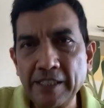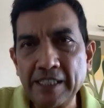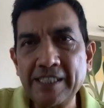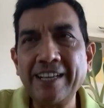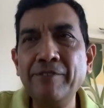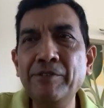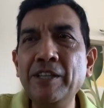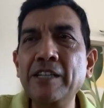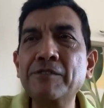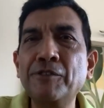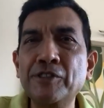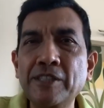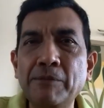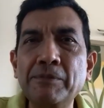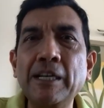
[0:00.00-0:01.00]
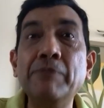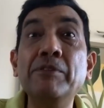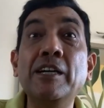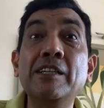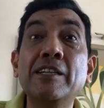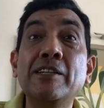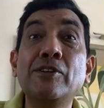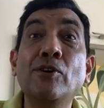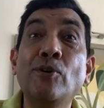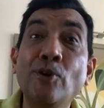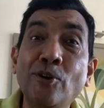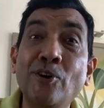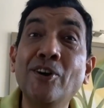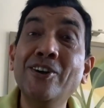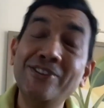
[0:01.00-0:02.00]
they stay with us for some time they understand
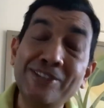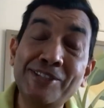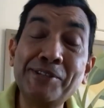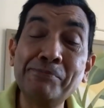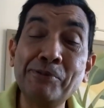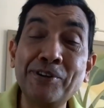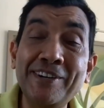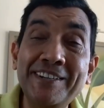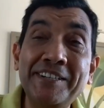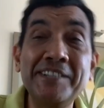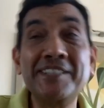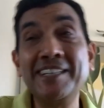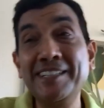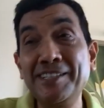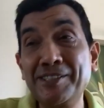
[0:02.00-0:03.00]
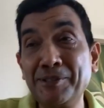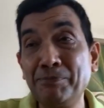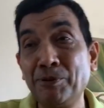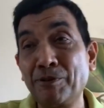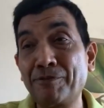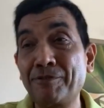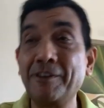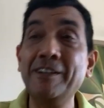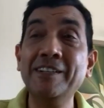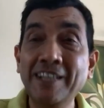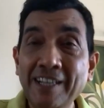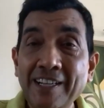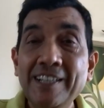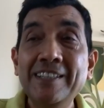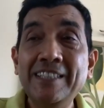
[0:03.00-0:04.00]
oh this is more interesting this is more fun
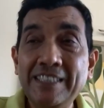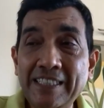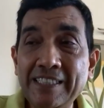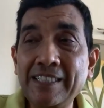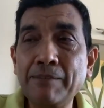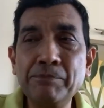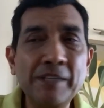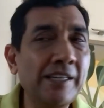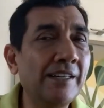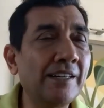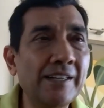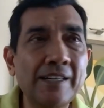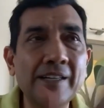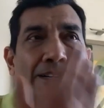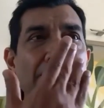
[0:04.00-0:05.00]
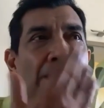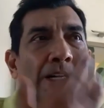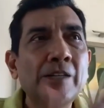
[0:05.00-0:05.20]
this is something uh,